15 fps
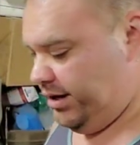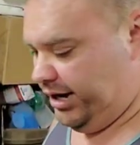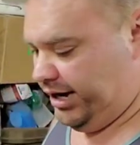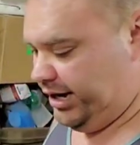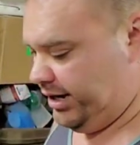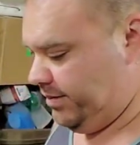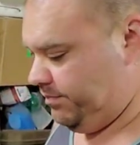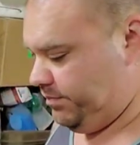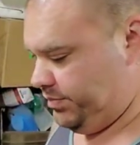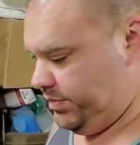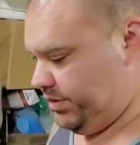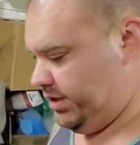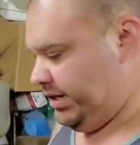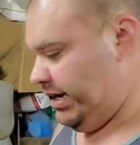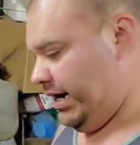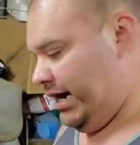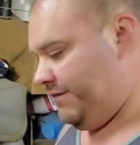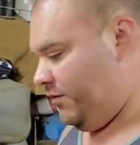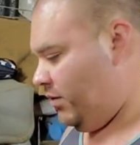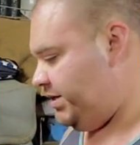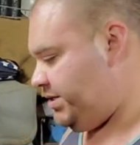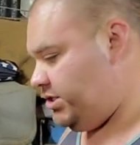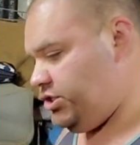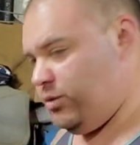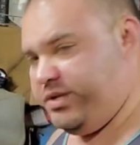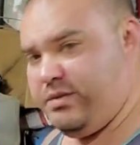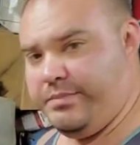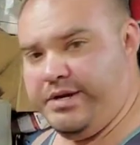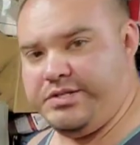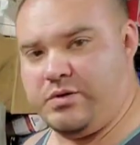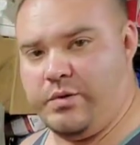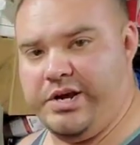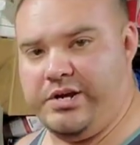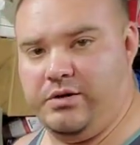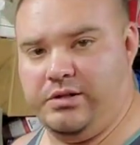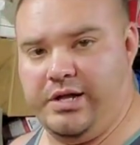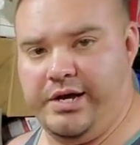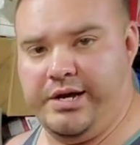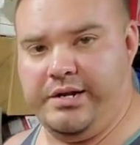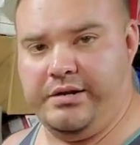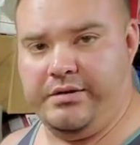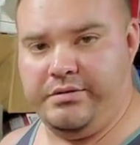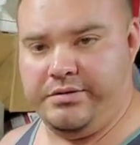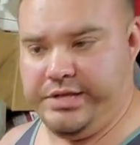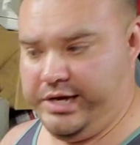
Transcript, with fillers: Um, I've always enjoyed the Mazurenko line.